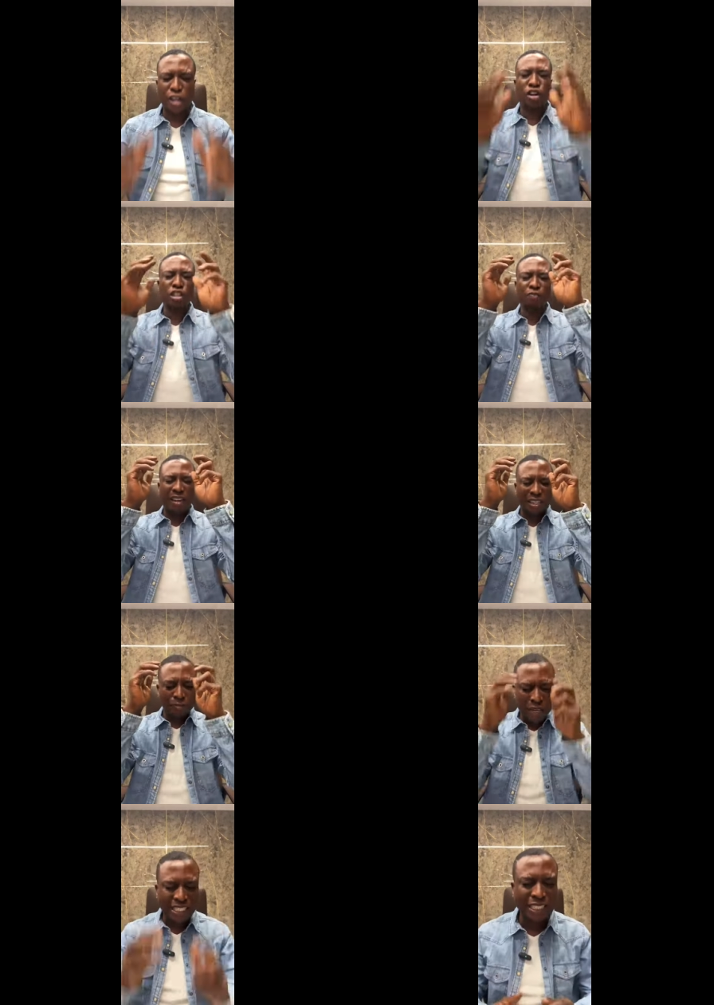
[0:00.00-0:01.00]
because my
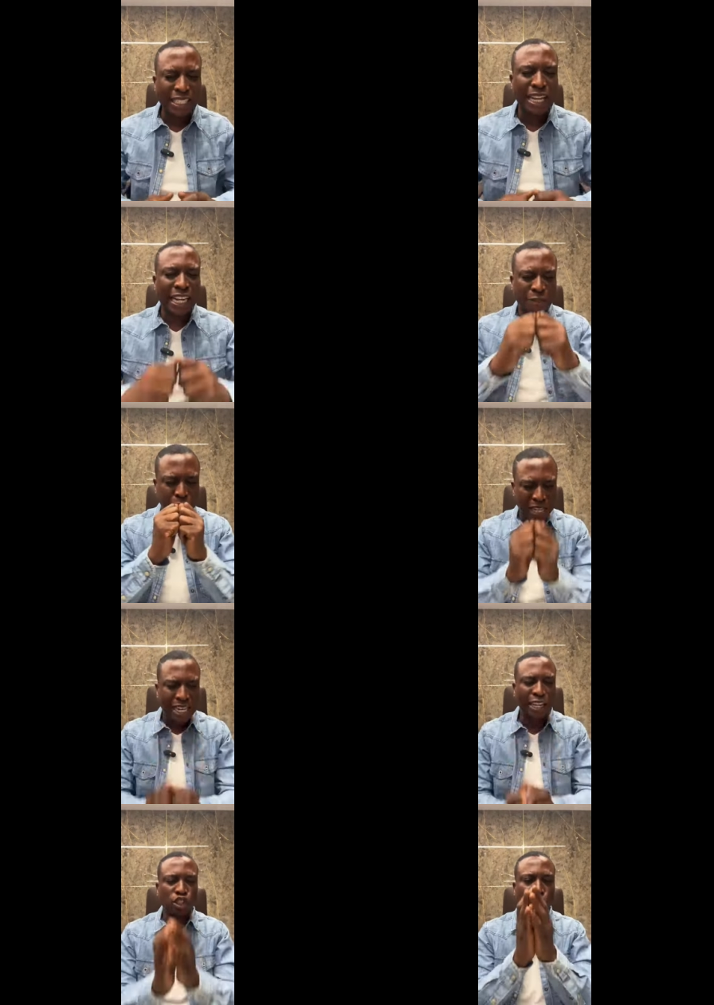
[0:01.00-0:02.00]
business has
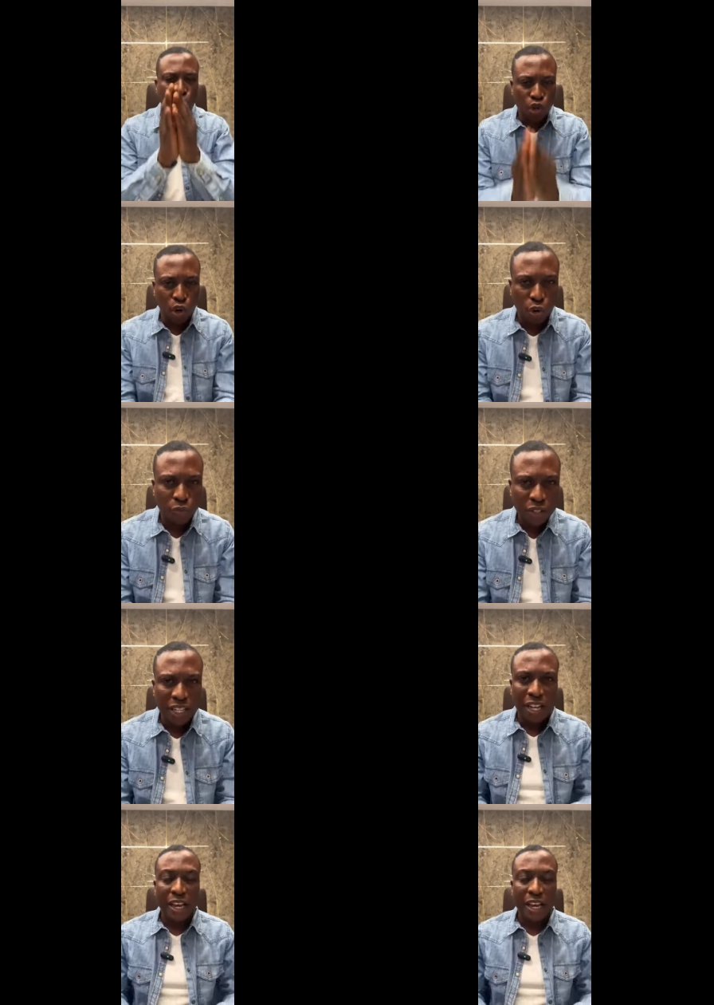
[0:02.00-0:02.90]
begun to grow.